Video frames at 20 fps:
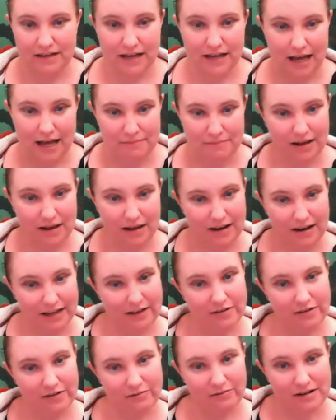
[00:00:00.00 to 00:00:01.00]
Happy Hanukkah,
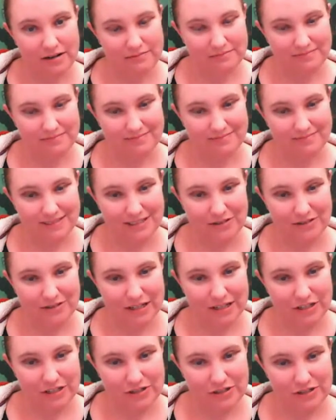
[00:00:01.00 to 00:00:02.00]
everyone. See you
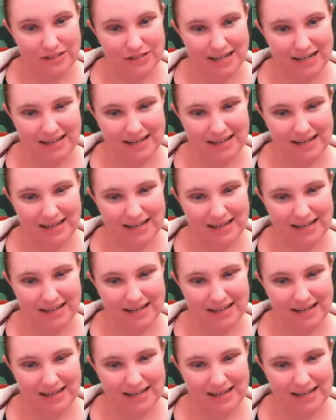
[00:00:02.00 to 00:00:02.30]
next Tuesday.